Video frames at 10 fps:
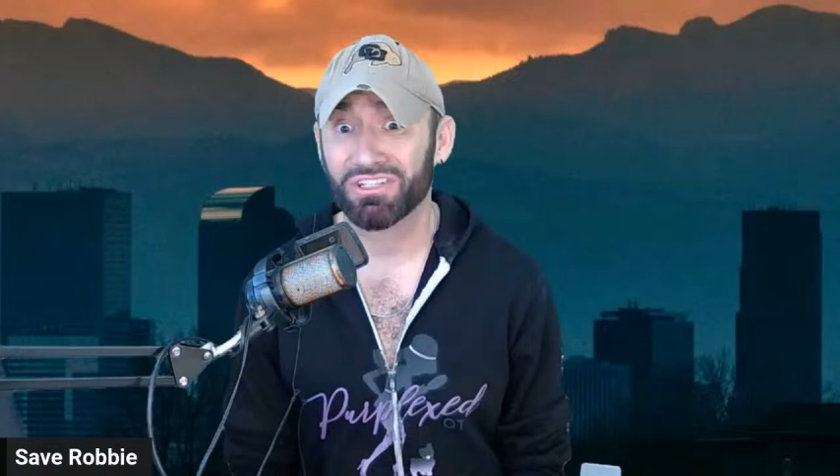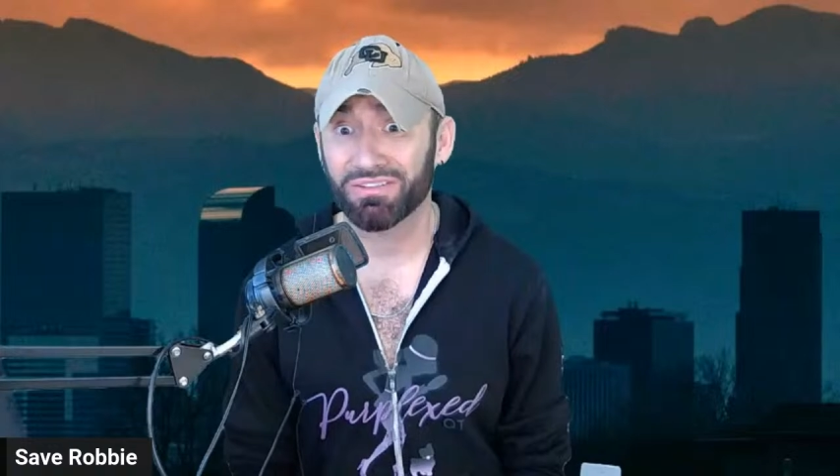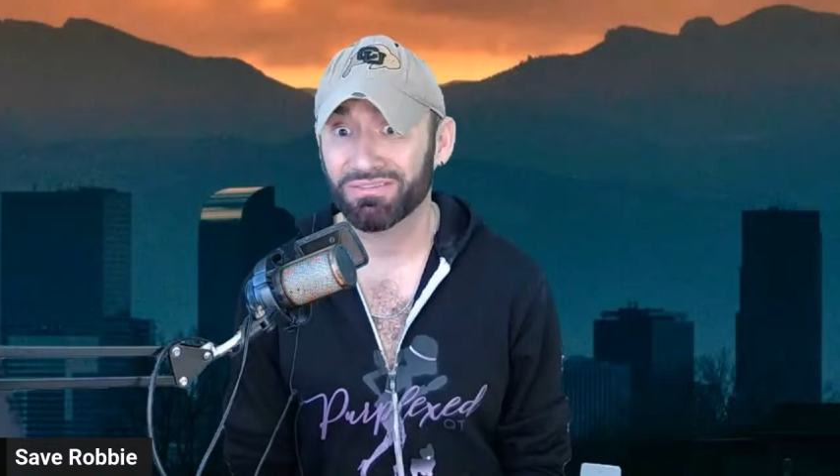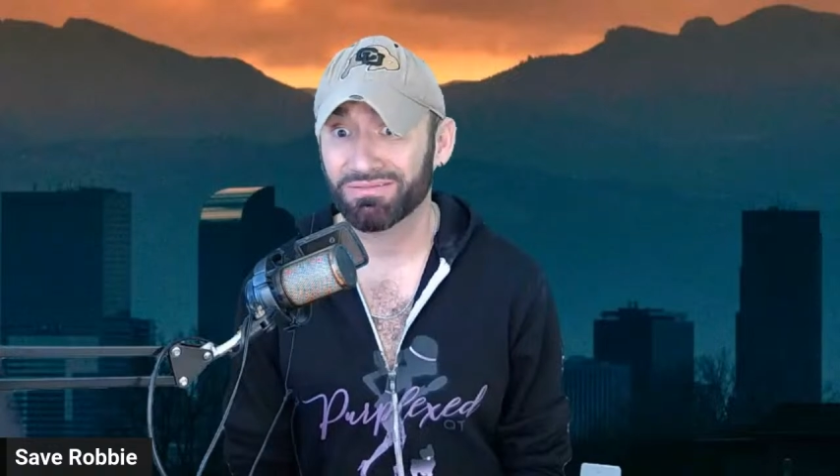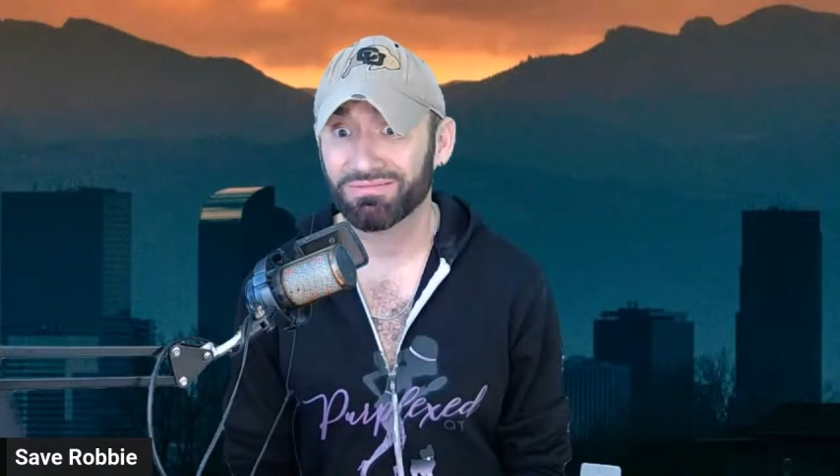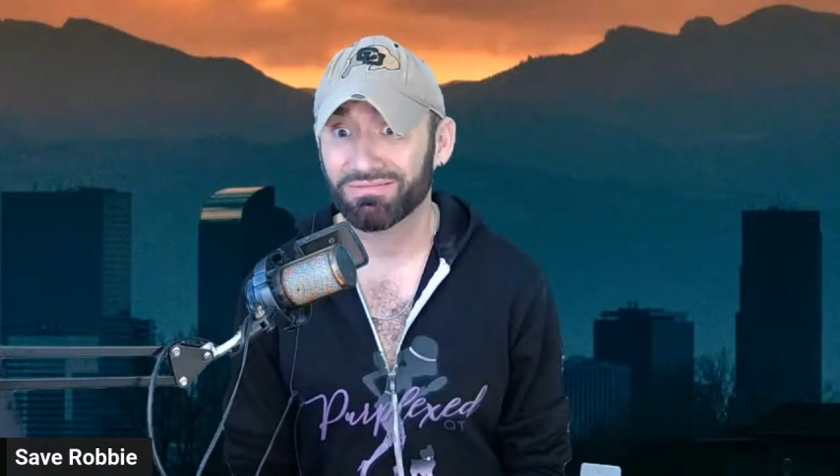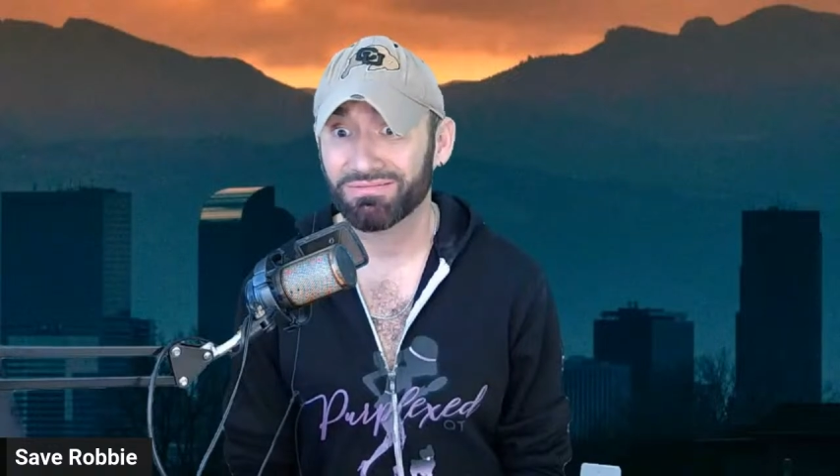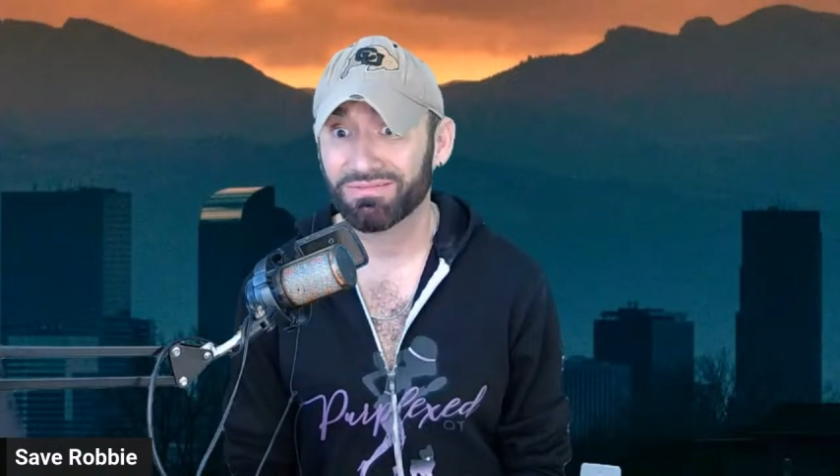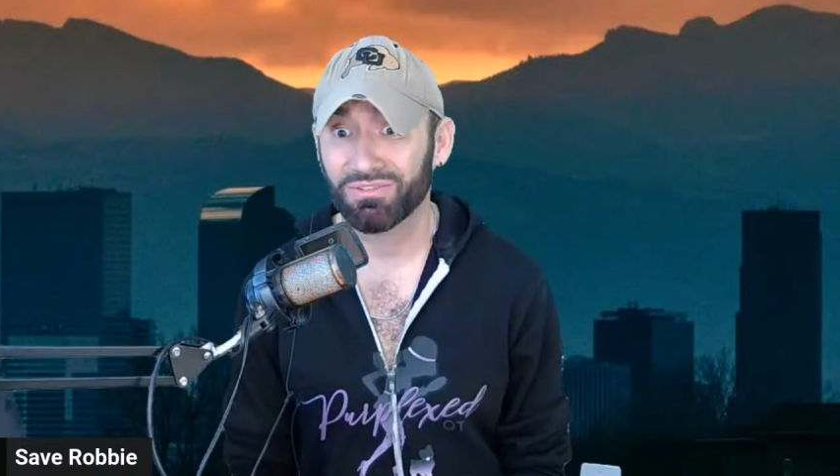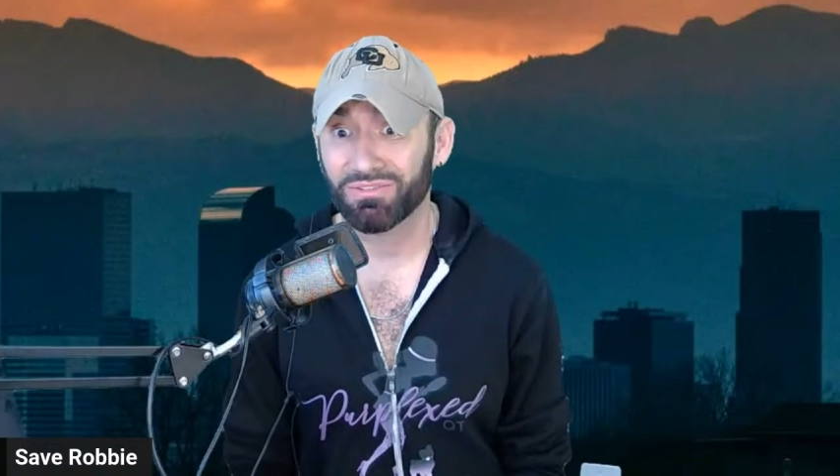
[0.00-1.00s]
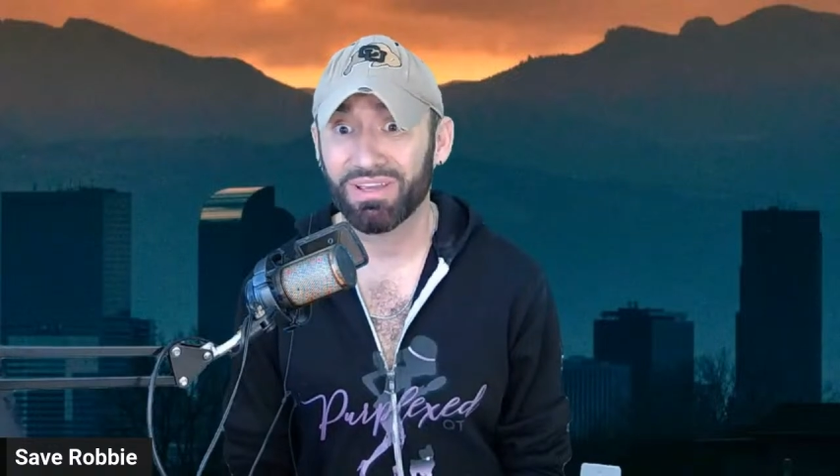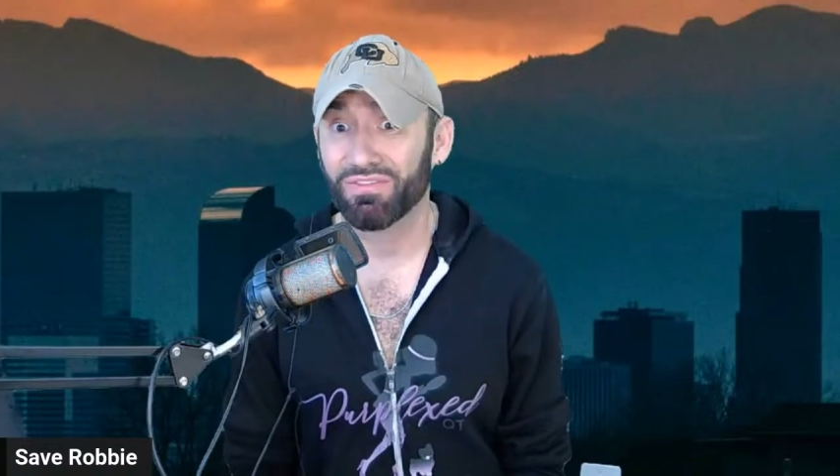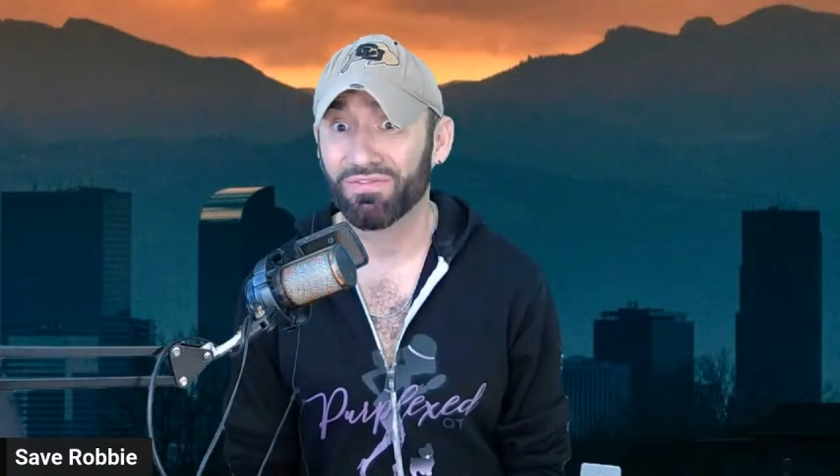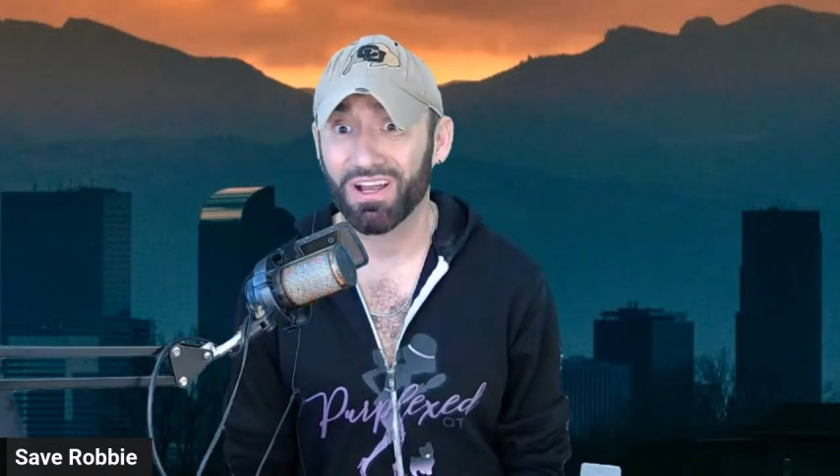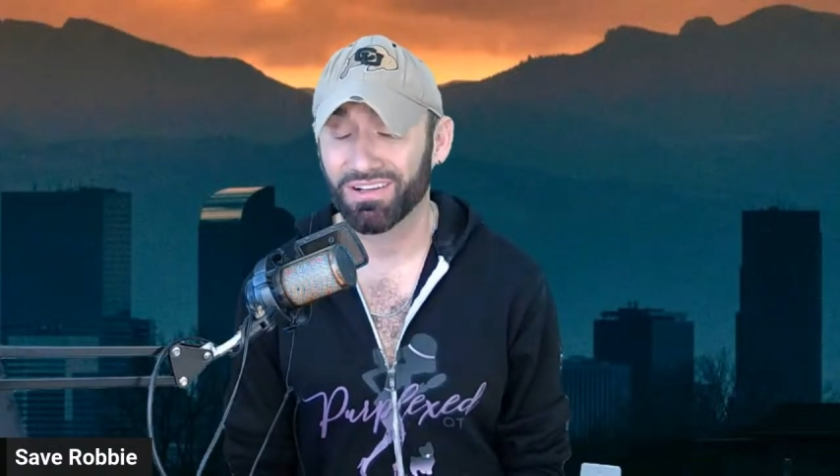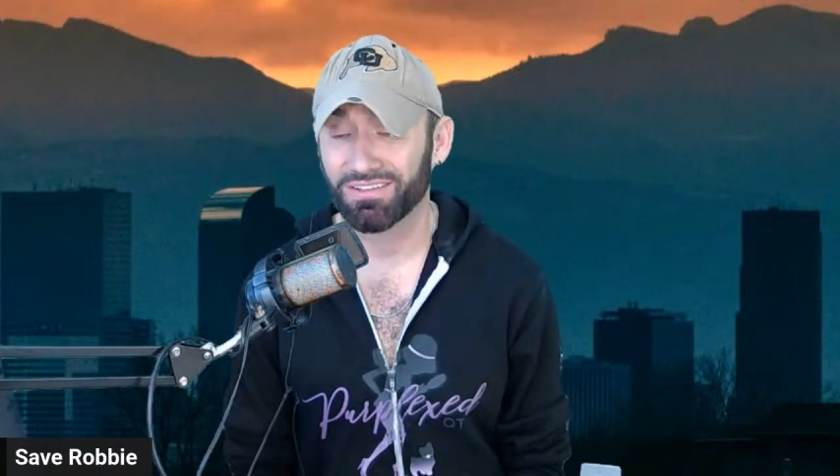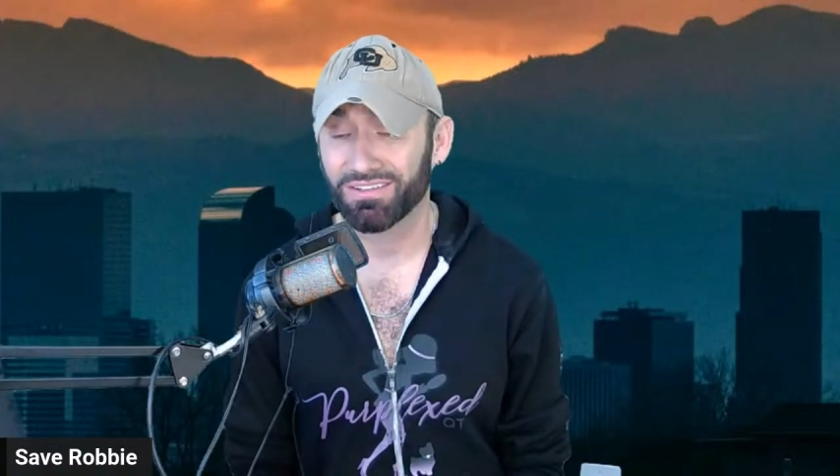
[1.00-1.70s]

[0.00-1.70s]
you. Don't give a fuck.